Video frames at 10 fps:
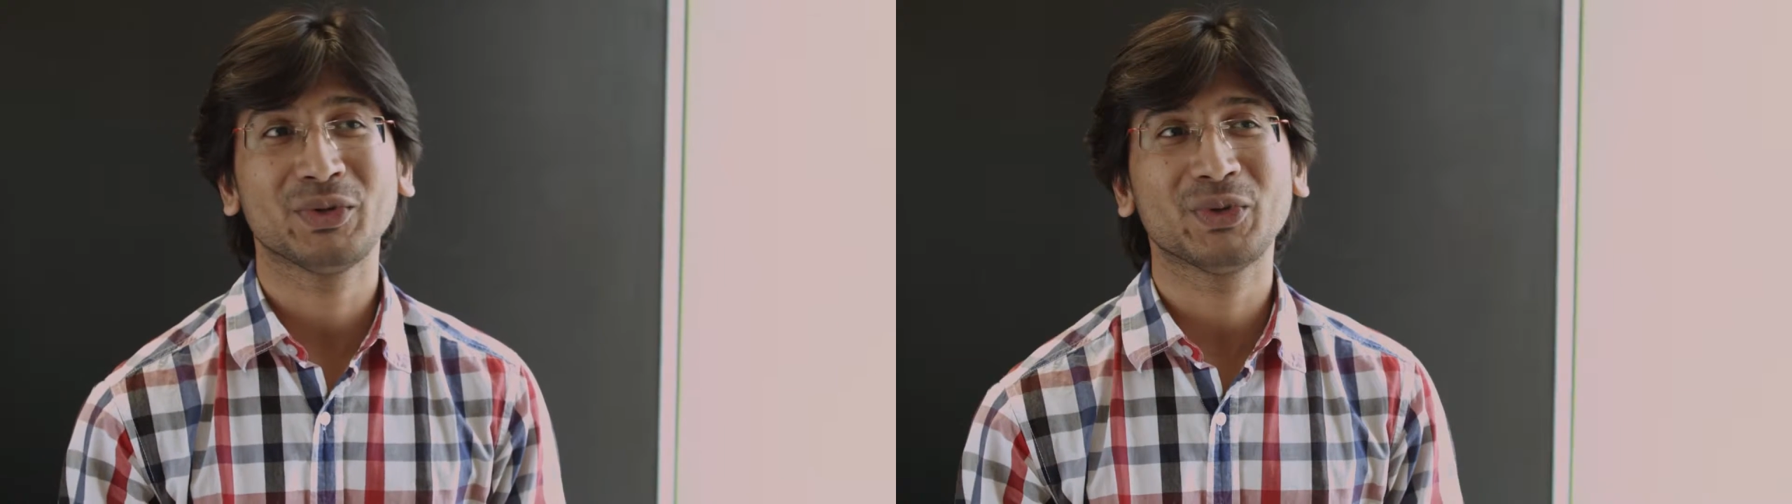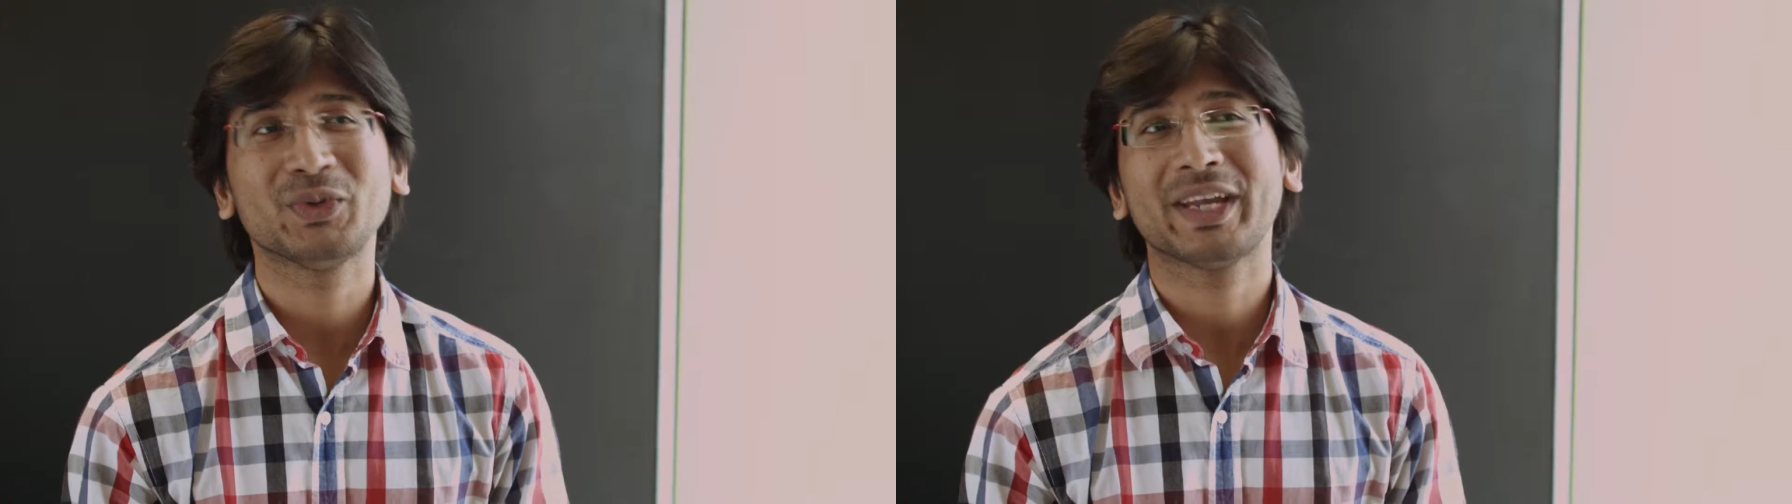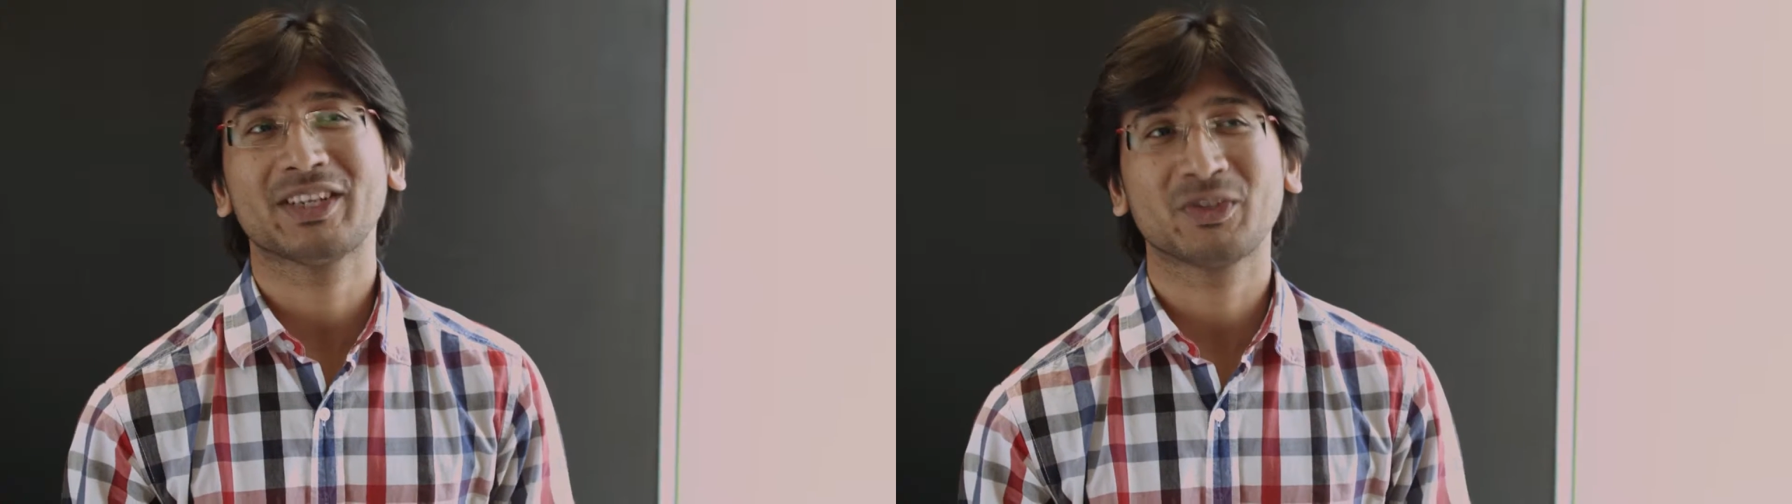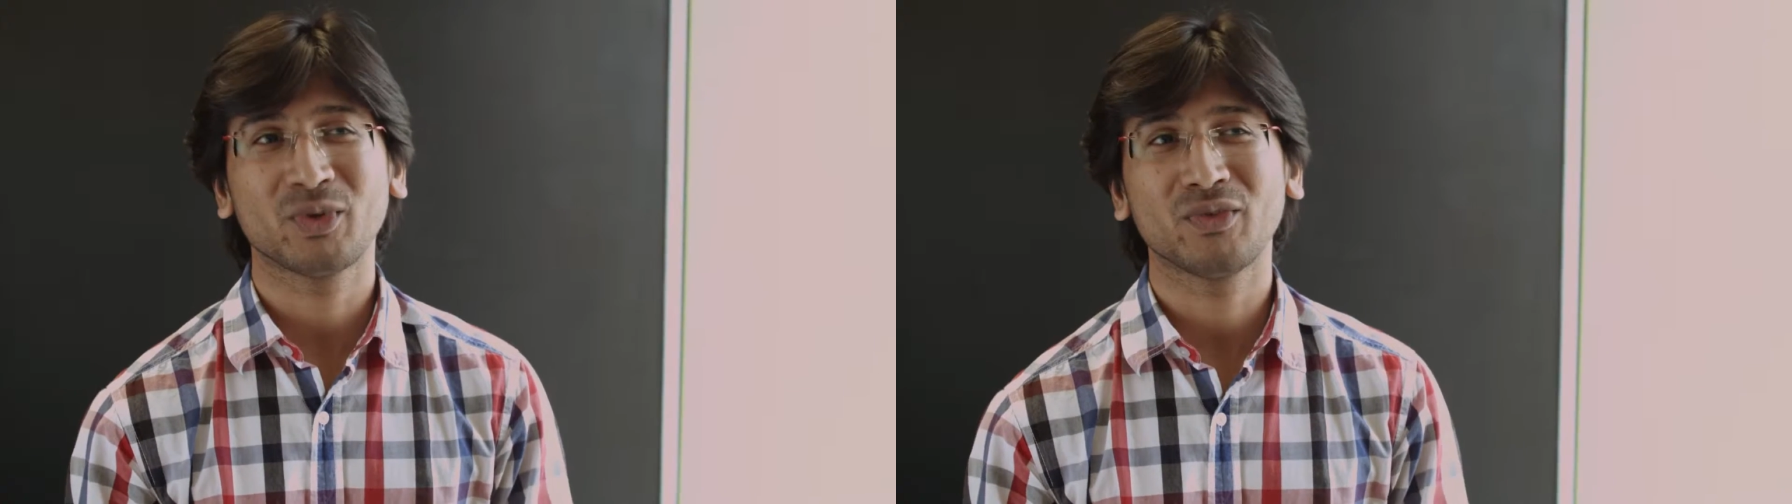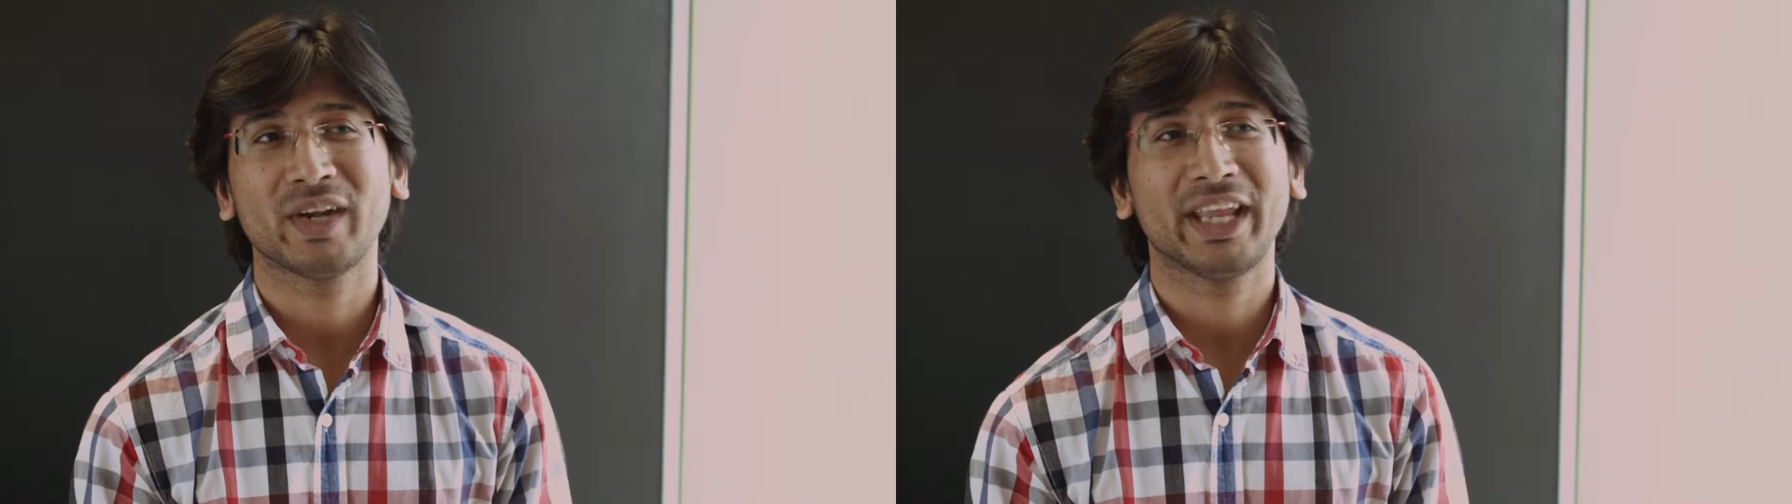do spoon
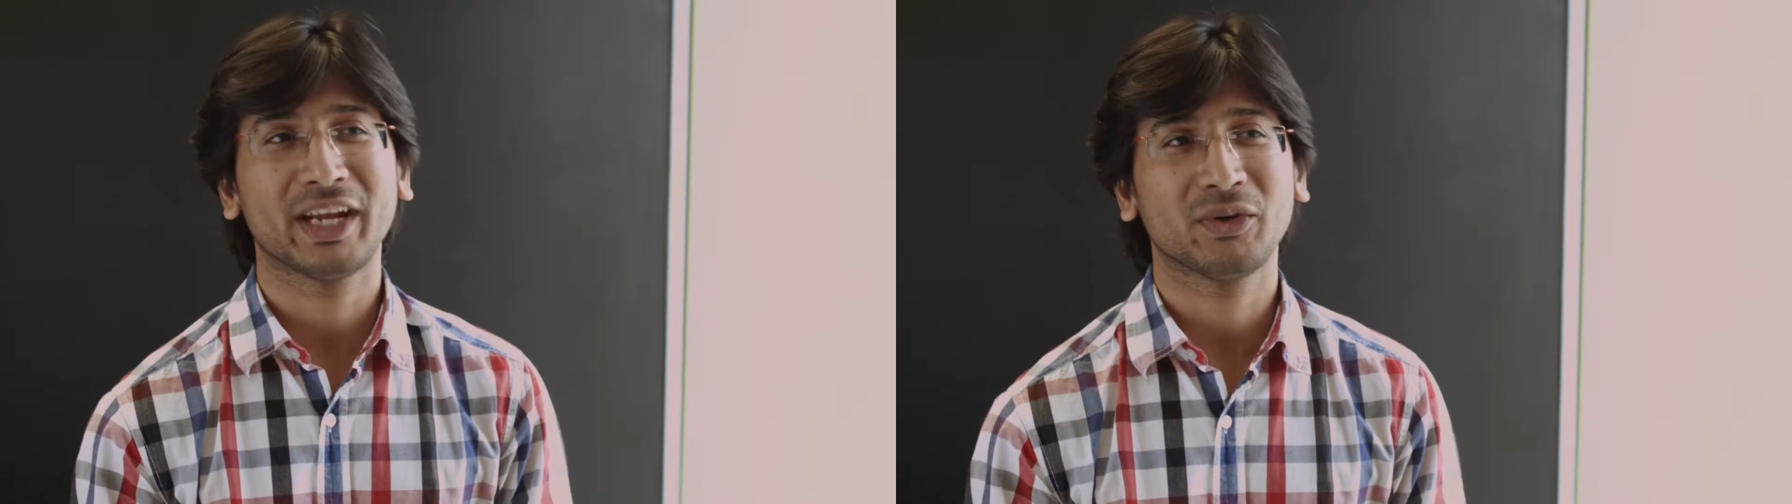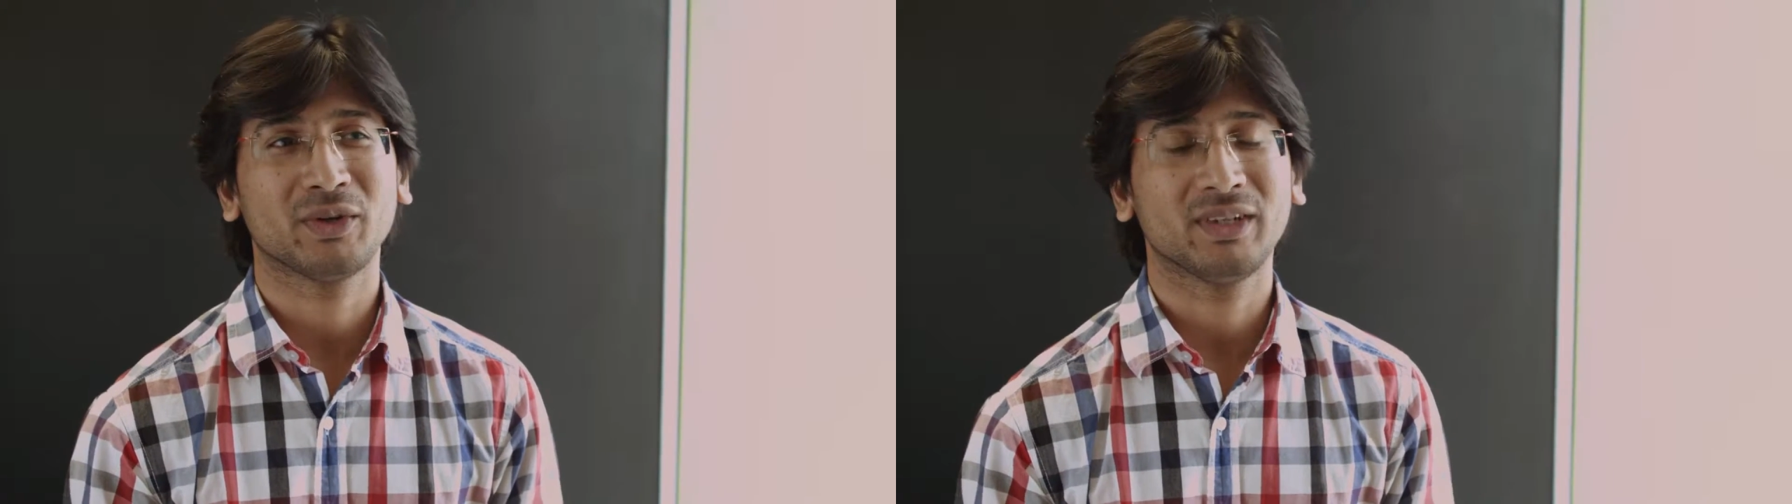feeding at all.